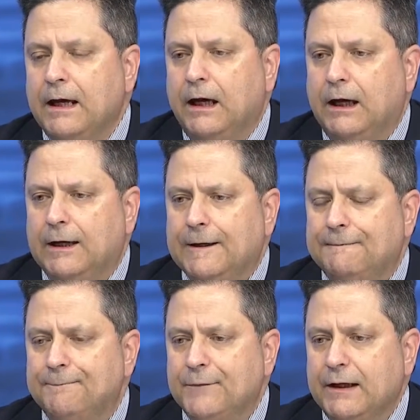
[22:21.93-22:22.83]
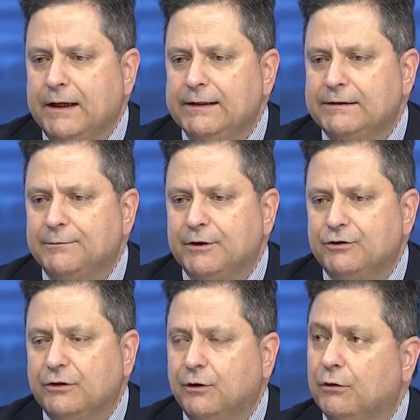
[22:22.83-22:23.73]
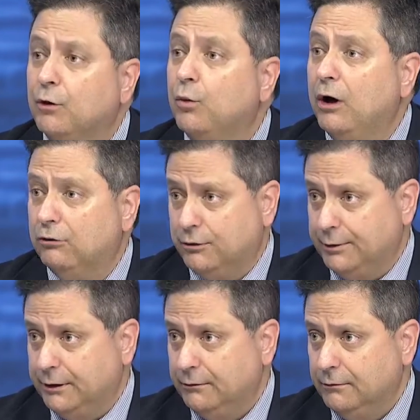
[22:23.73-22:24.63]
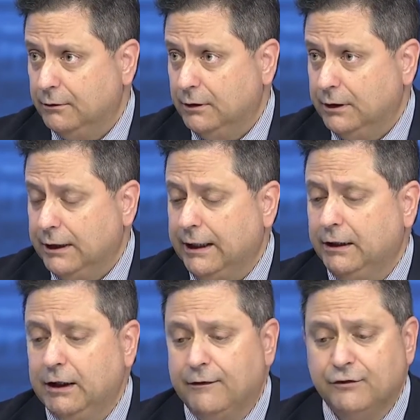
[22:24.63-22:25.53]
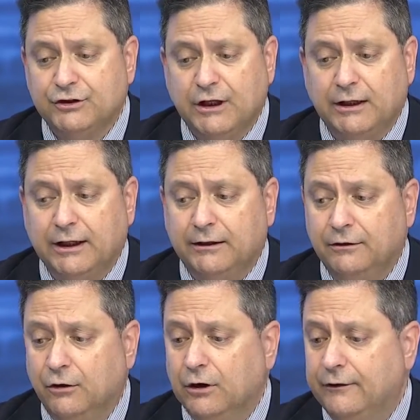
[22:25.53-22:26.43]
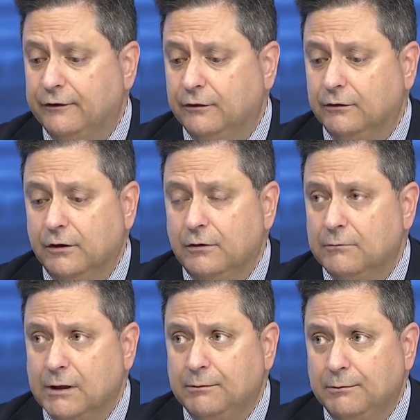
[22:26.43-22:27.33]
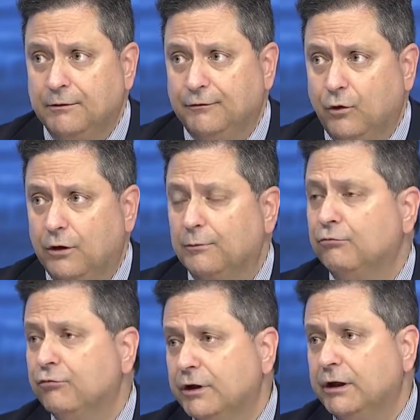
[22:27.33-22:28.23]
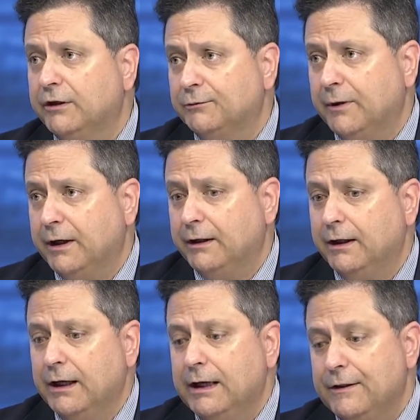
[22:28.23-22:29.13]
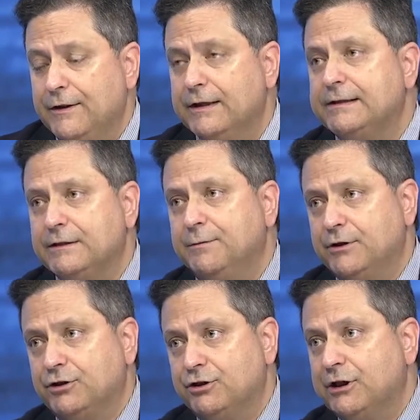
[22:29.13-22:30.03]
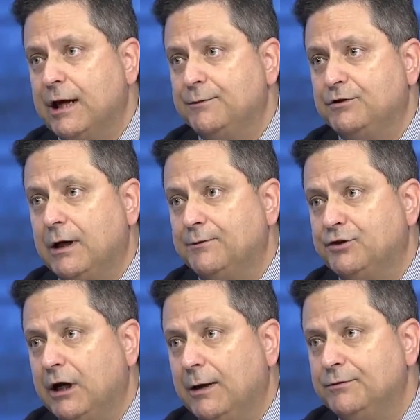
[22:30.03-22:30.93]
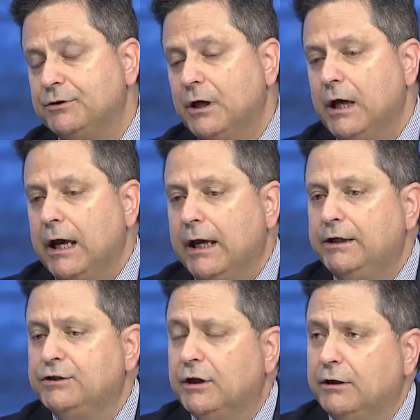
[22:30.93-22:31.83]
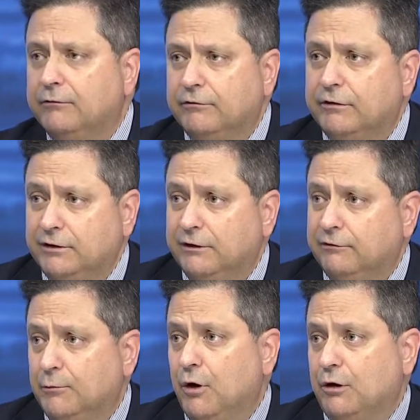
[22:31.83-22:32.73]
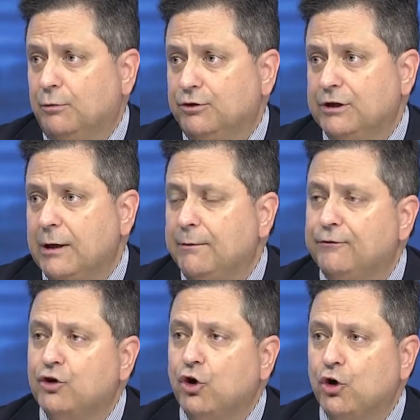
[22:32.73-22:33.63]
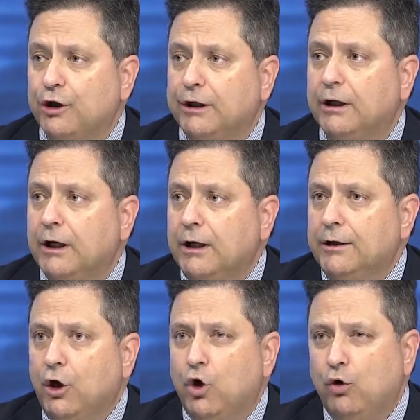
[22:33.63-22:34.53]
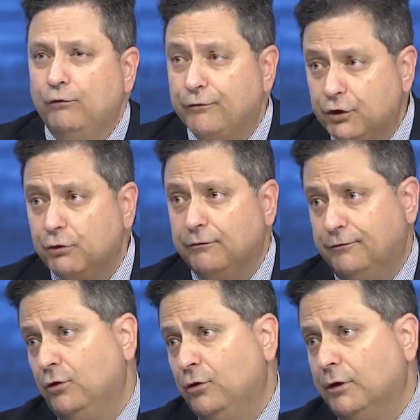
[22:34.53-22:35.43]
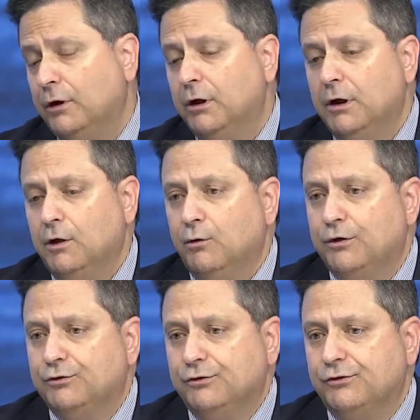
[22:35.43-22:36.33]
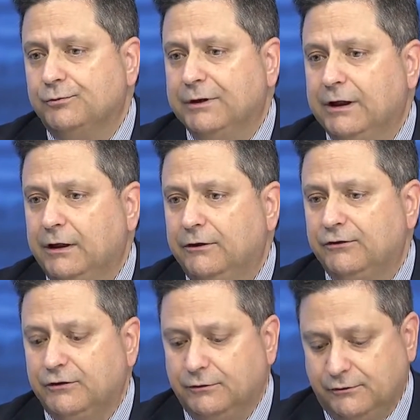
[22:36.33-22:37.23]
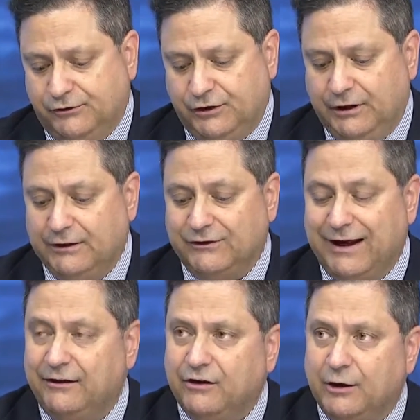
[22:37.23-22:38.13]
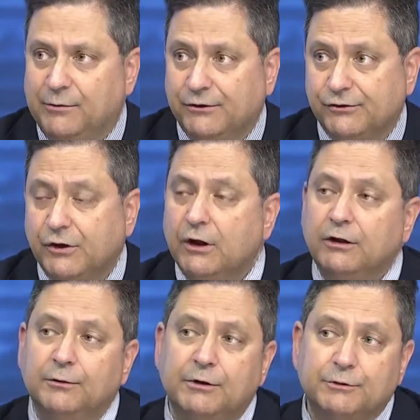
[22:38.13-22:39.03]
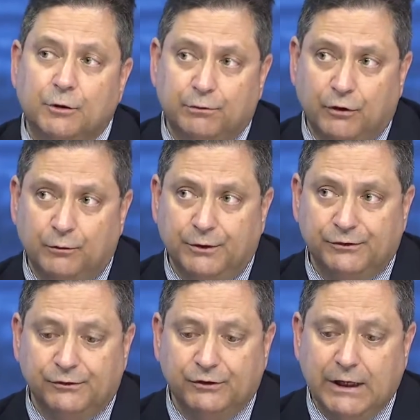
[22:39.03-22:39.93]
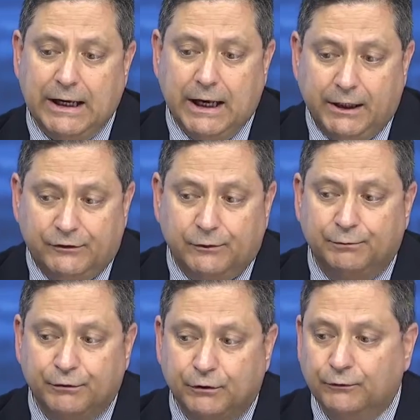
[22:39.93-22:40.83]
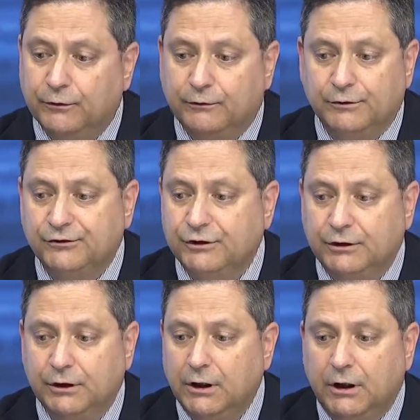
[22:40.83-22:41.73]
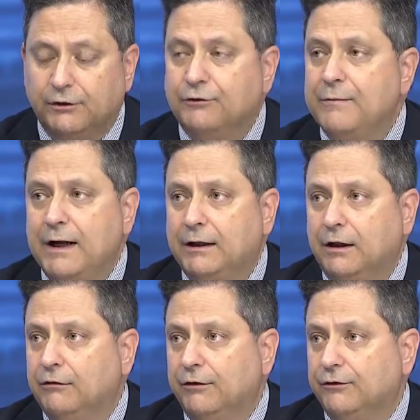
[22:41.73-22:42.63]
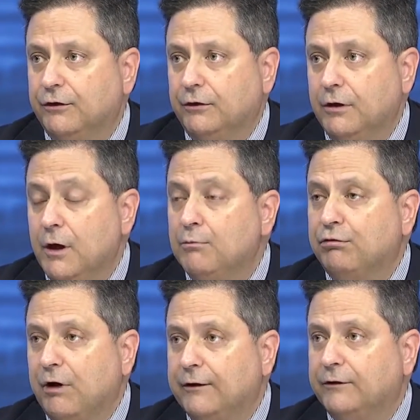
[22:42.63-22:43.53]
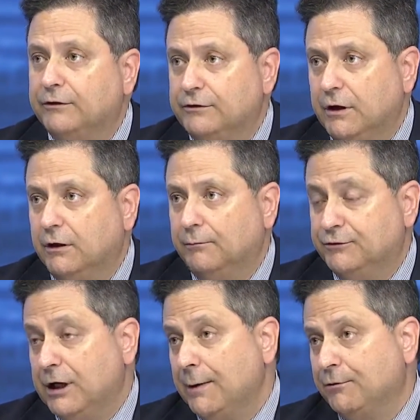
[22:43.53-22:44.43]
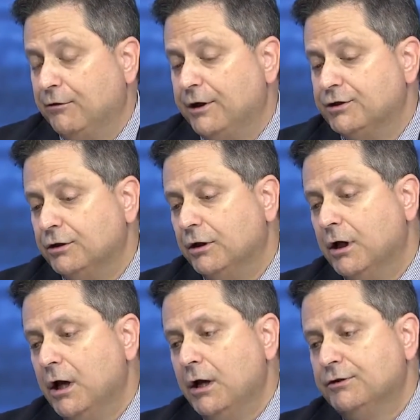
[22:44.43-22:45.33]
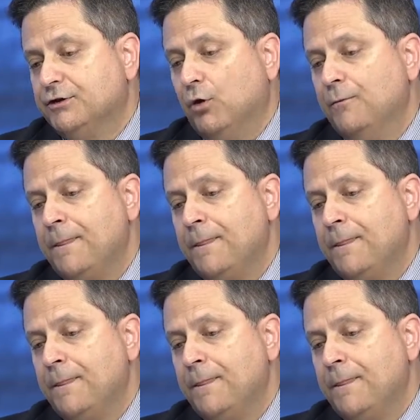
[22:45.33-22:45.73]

um, is to make sure that we're welcoming. And Governor Scott, like no governor, maybe before him, really has made this his mission jobs, jobs, jobs. And he's done a really remarkable job of turning the whole view of Florida, which was beginning seen as anti business, to much more pro business. And it's improved. We're seeing a dramatic increase in private uh, job creation. So